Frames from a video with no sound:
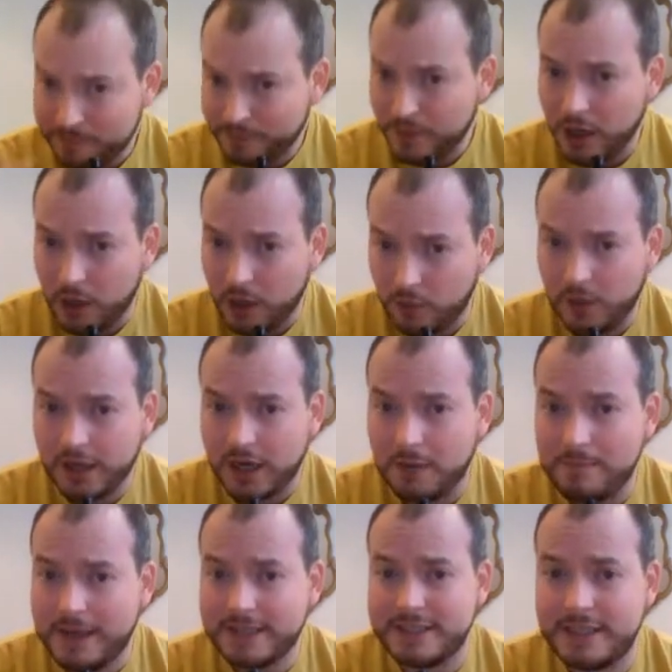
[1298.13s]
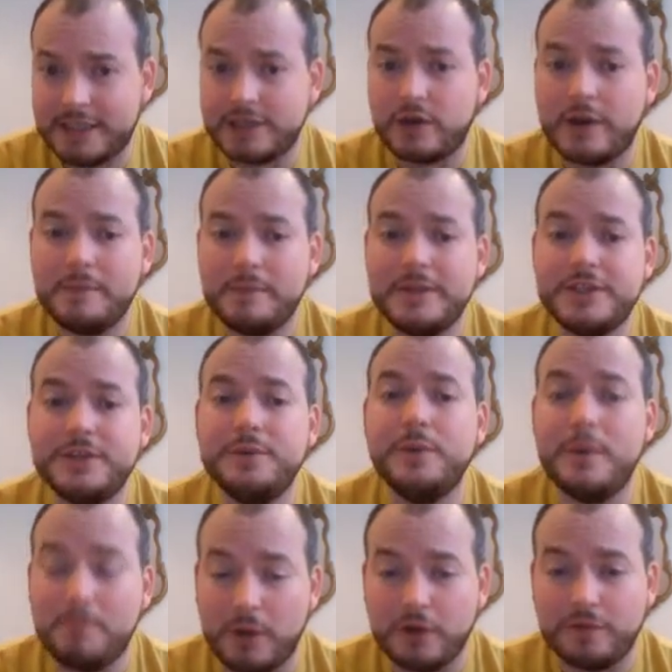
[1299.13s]
I want to come back to the time issue.
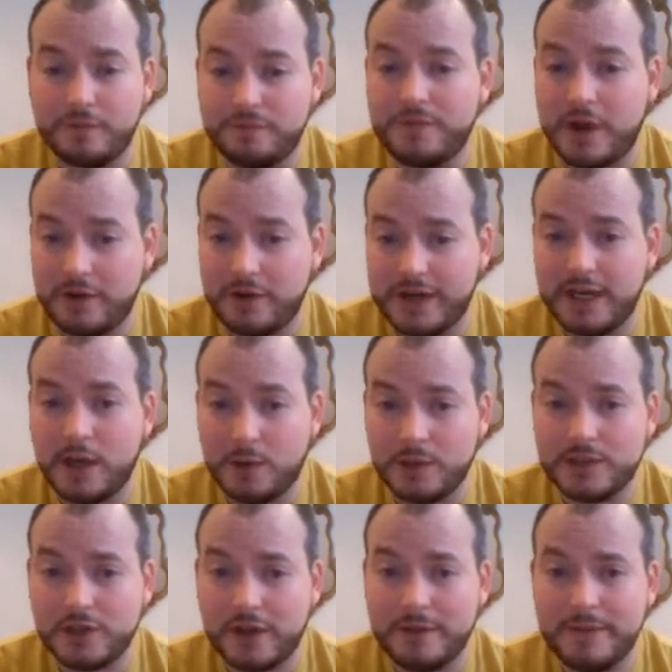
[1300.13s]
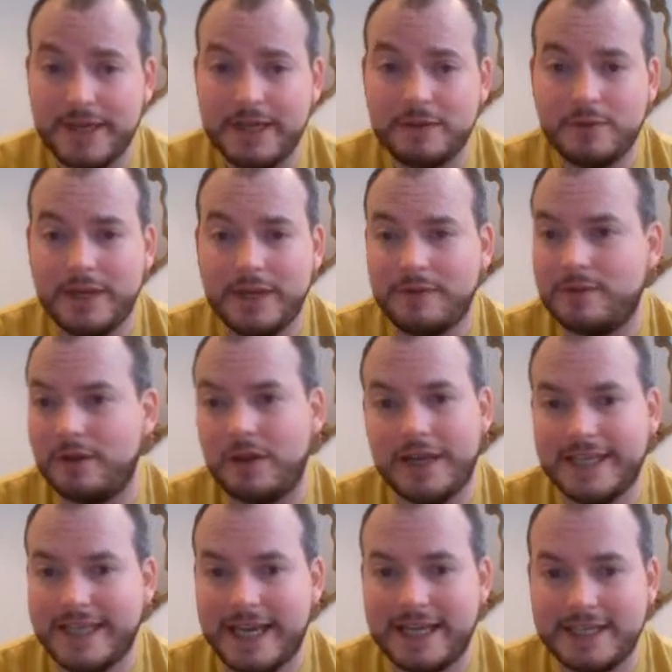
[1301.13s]
We're both very low on time here. We haven't
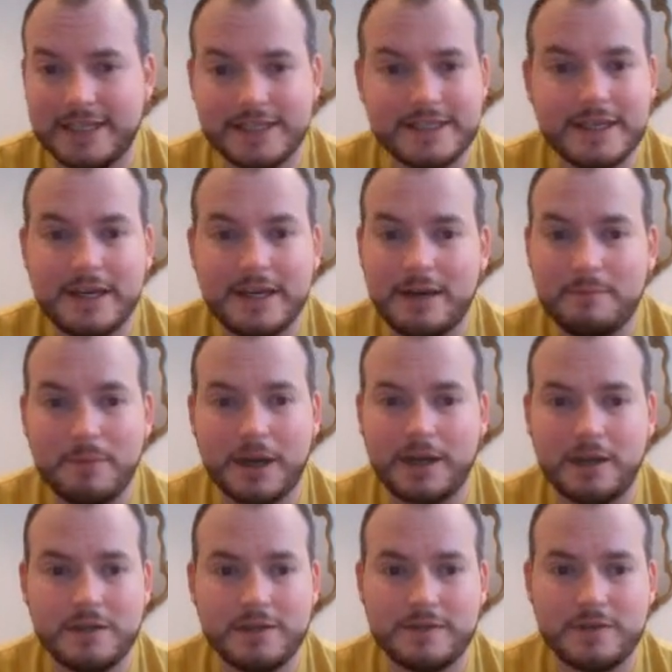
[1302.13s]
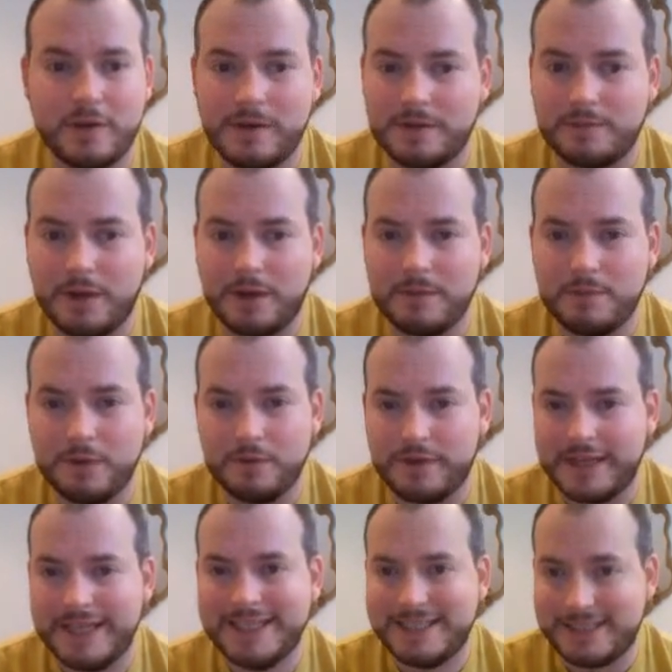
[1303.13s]
like gained bucket loads of times by
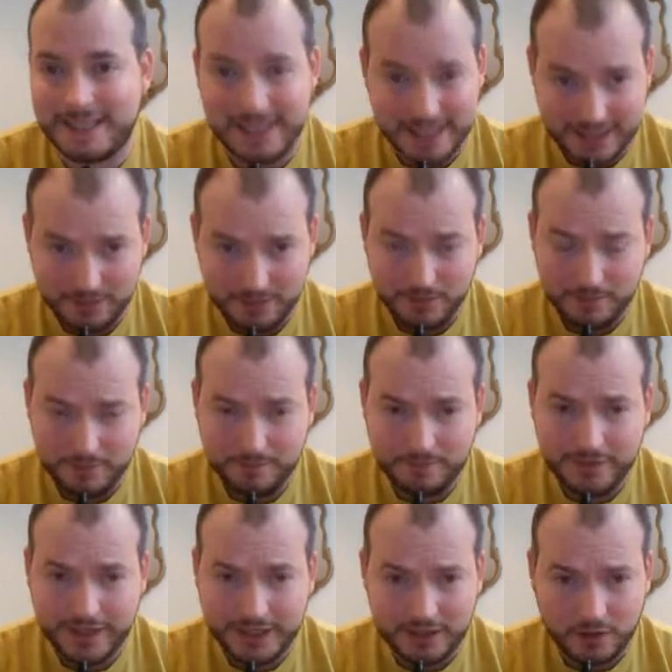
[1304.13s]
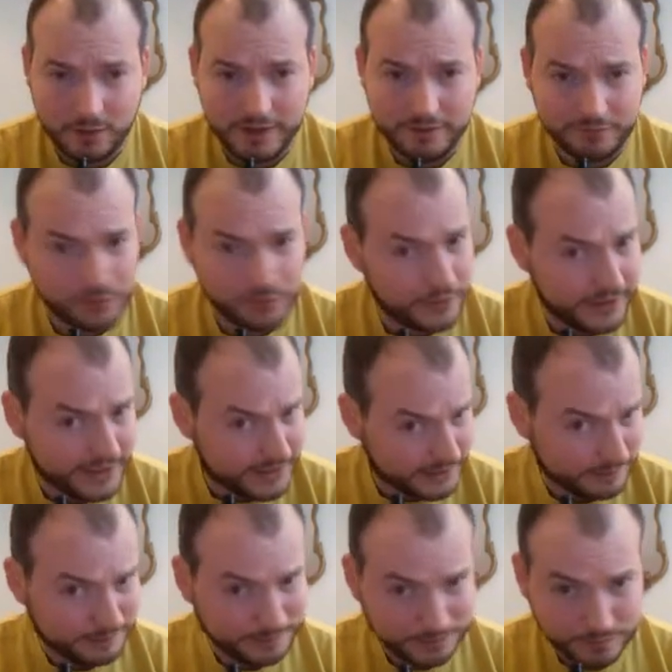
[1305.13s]
moving instantly. We've been thinking our way through this.
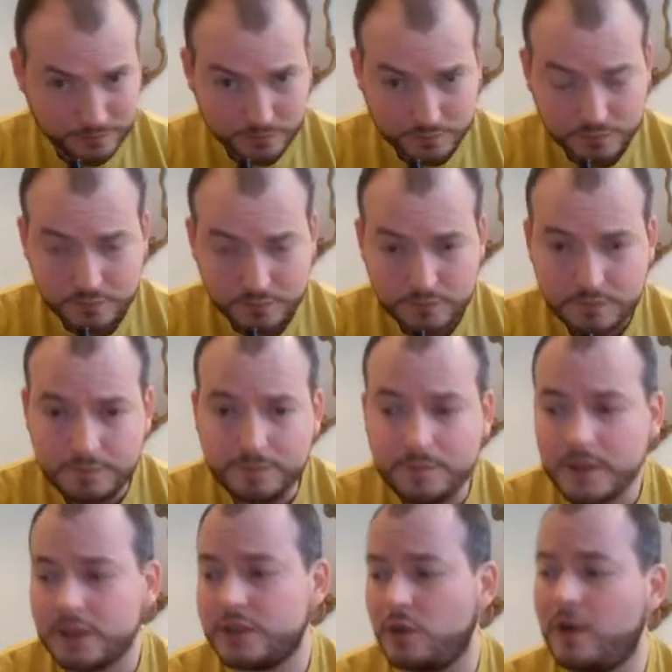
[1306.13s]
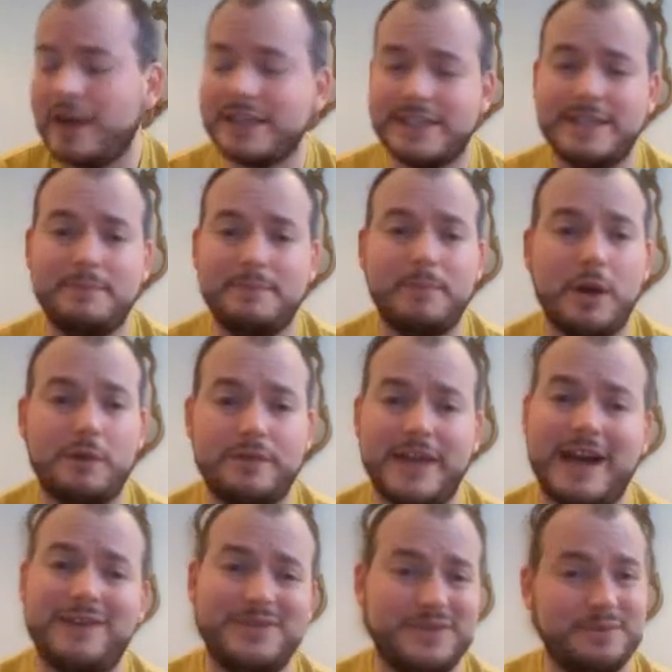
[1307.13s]
So we're actually both
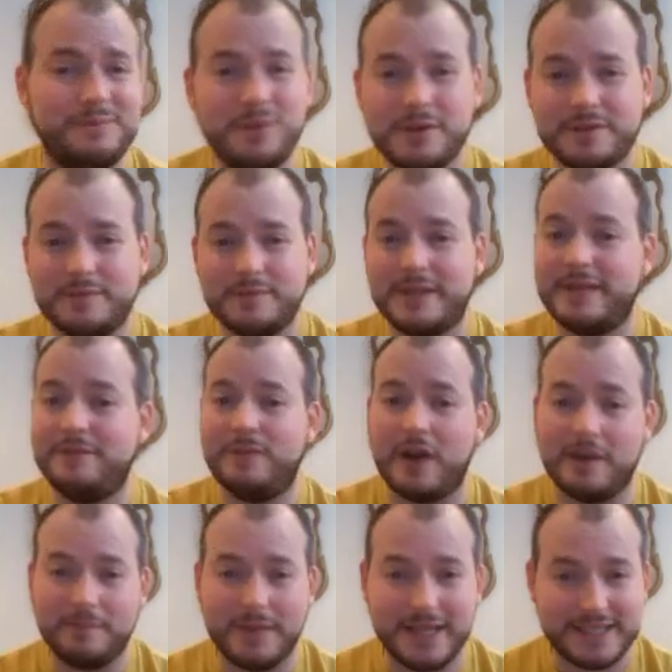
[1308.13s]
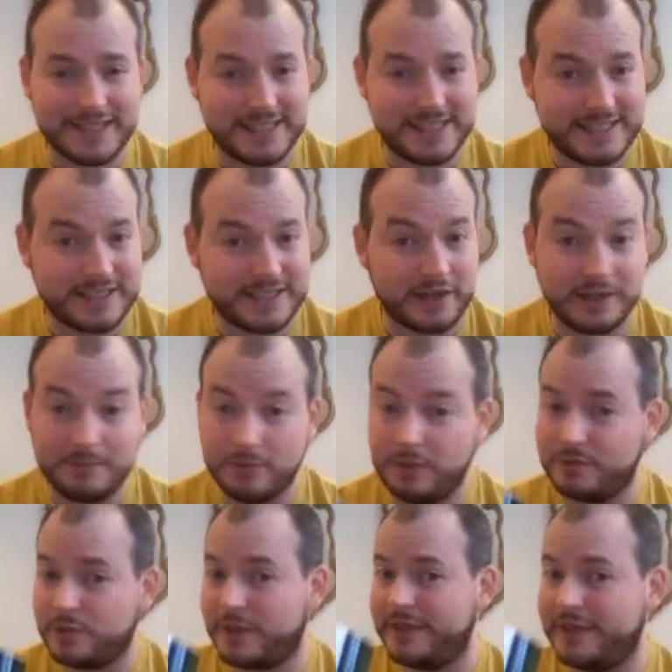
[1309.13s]
down to possibly 5 minutes, and this is only
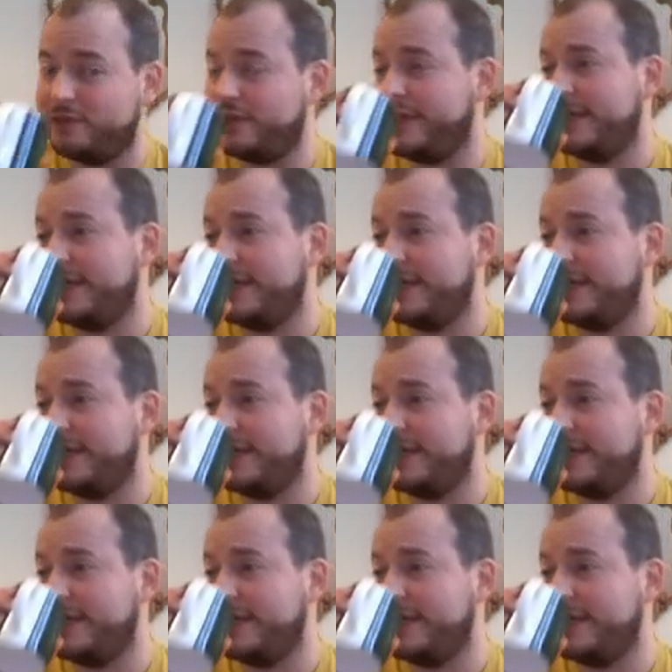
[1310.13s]
move 23.